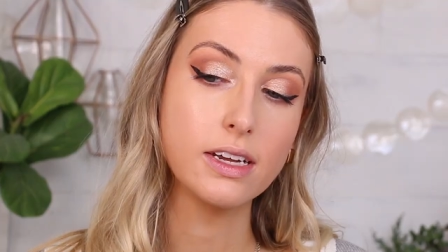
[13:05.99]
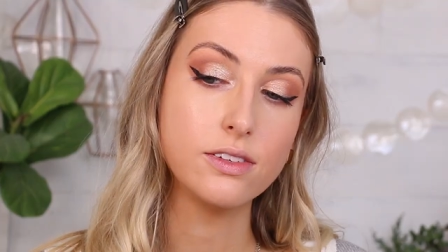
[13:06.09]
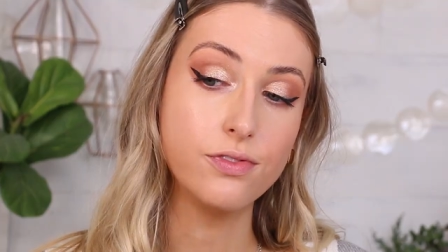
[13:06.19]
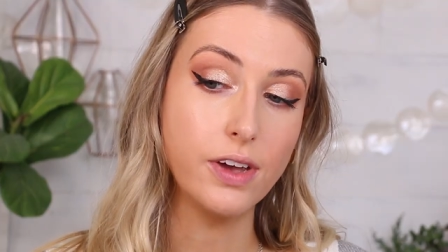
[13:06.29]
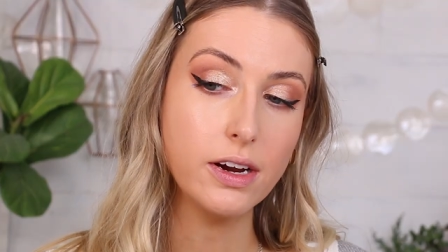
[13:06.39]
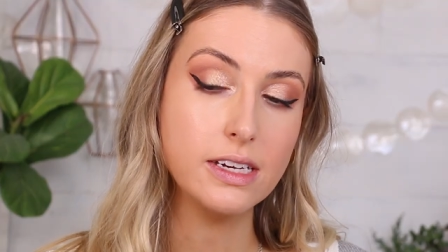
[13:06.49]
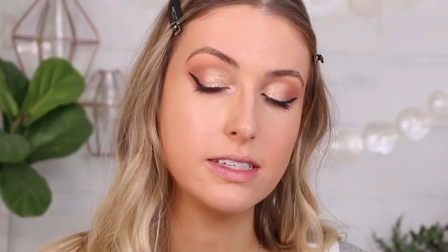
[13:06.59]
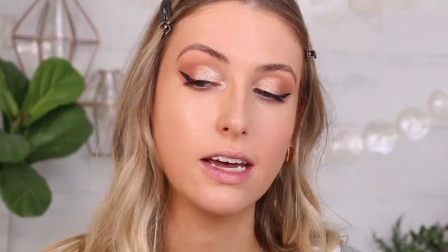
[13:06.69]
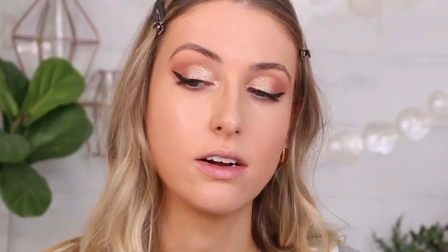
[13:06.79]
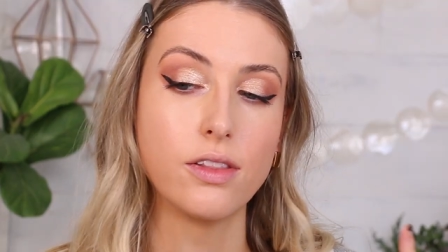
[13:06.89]
Like, it's very
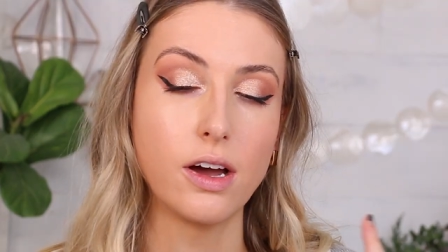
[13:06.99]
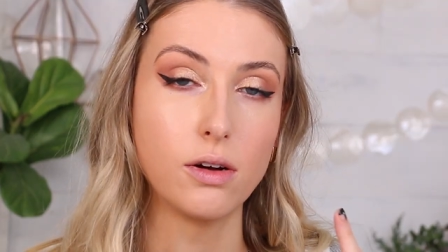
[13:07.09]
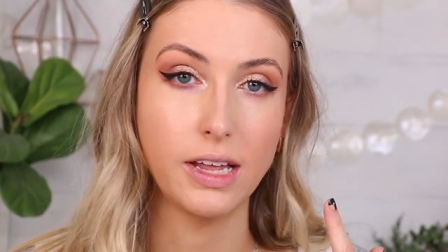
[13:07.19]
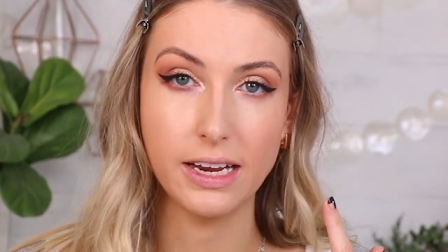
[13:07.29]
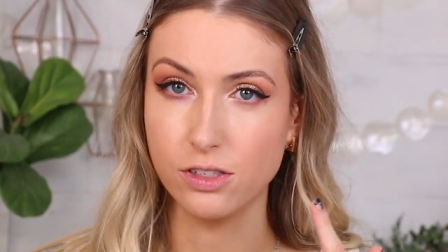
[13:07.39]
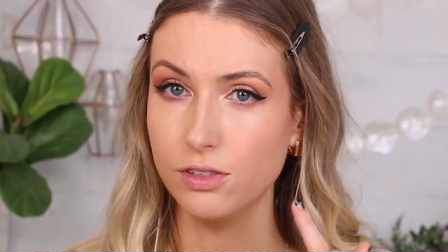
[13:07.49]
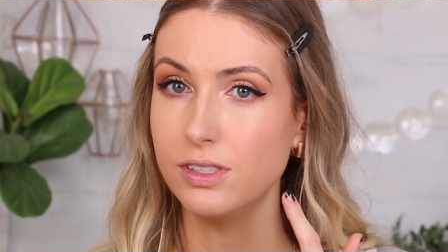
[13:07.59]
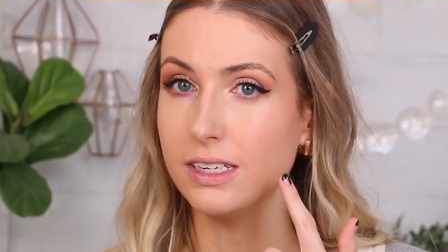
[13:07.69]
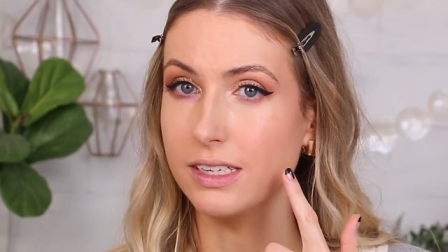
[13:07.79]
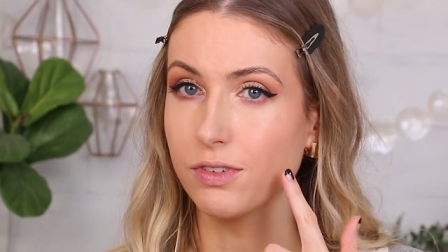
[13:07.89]
subtle though. Like, do you
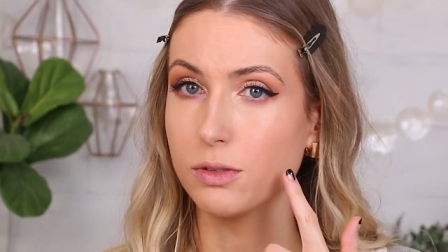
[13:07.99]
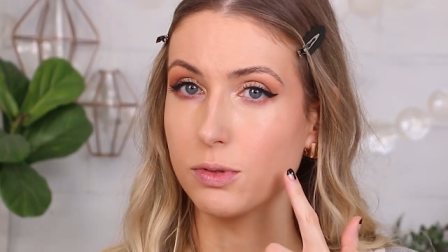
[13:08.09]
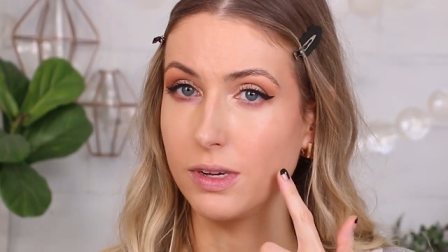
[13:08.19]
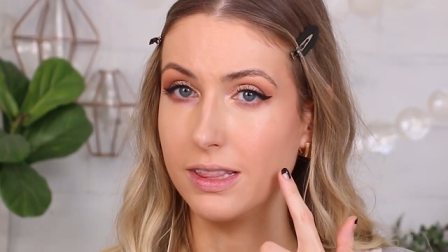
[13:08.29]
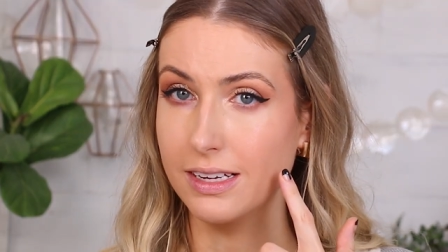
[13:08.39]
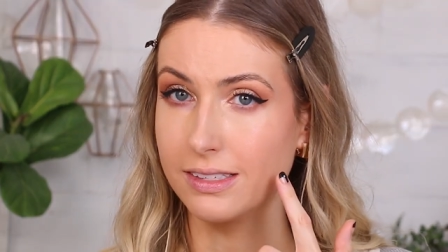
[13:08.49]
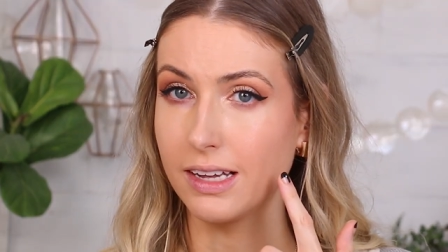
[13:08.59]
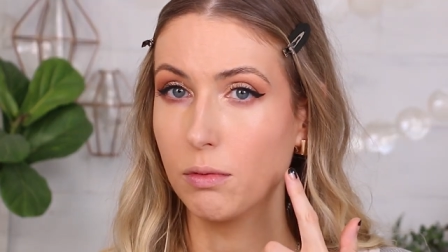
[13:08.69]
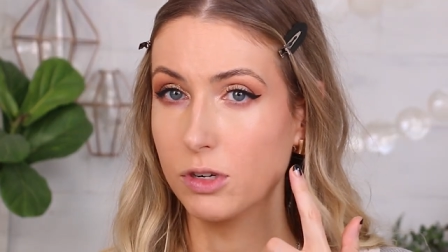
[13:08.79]
see a difference between this side,